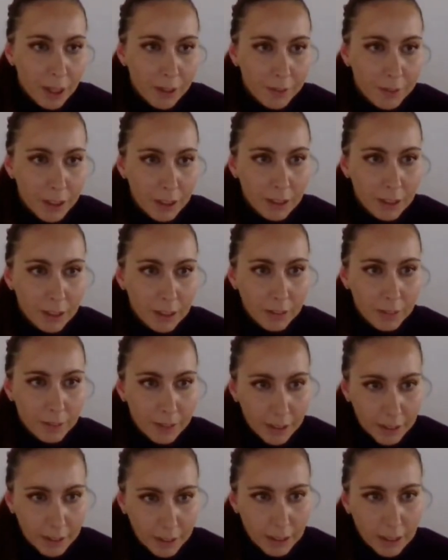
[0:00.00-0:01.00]
Afghanistan
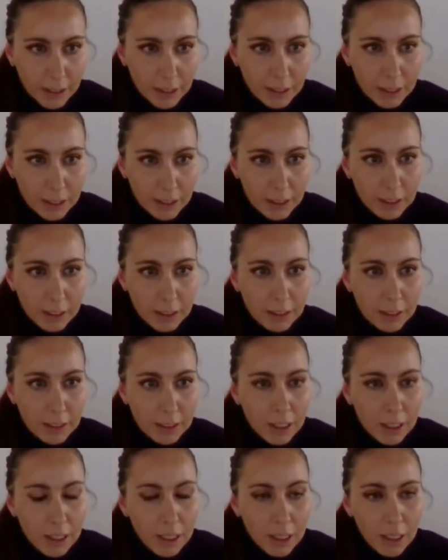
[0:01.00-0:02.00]
facilitated
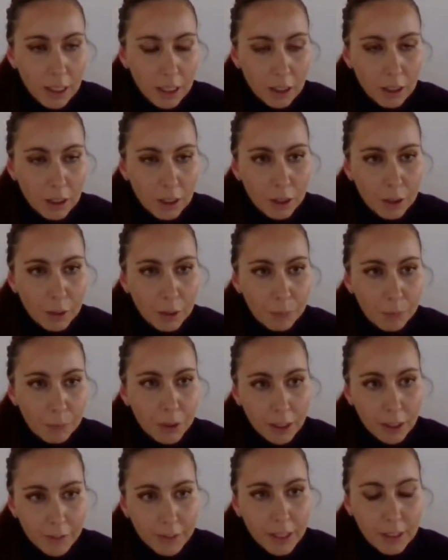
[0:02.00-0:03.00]
by
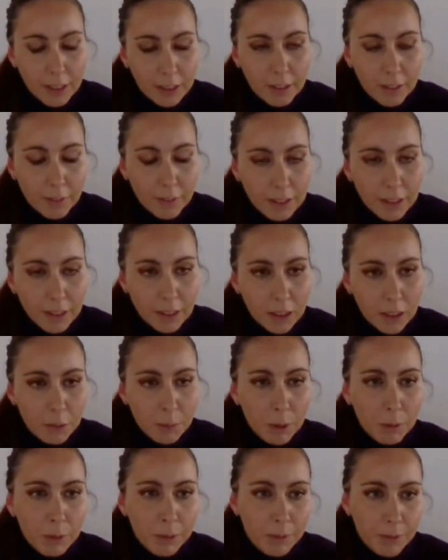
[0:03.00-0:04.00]

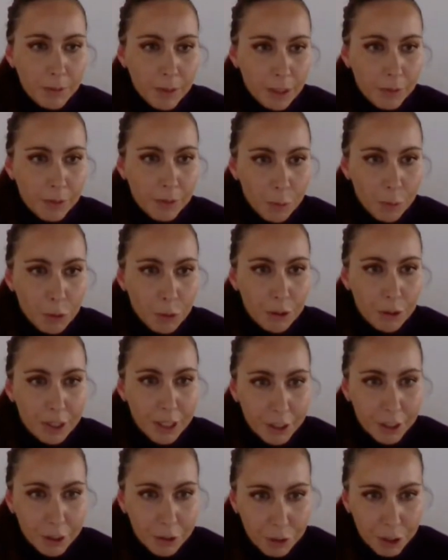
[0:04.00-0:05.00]
the
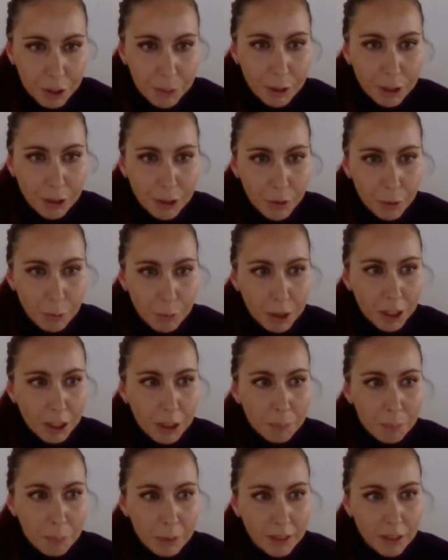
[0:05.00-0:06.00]
February agreement for
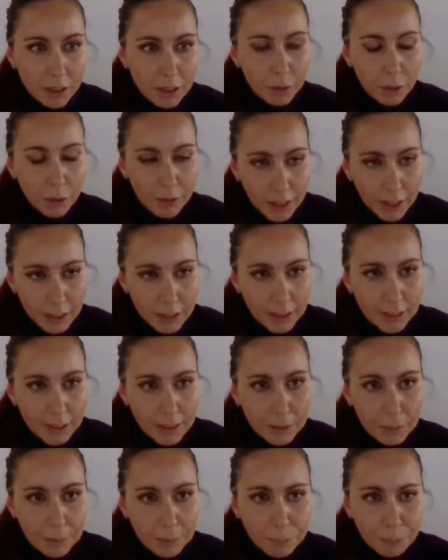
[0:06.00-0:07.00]
bringing peace to
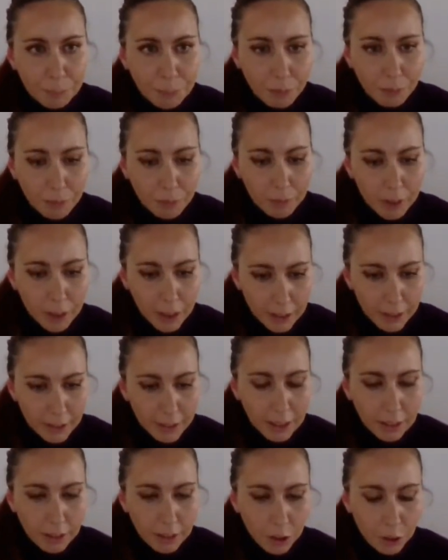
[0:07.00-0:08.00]
Afghanistan
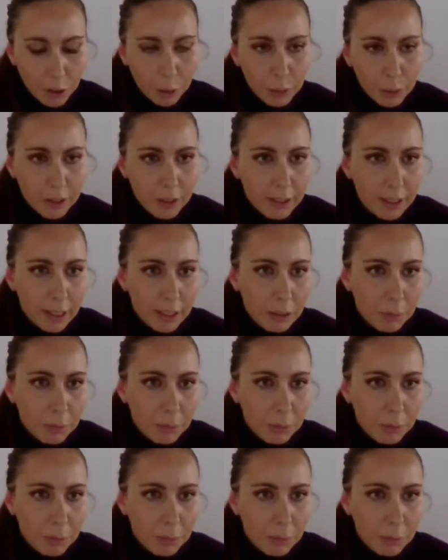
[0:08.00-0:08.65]
and the US and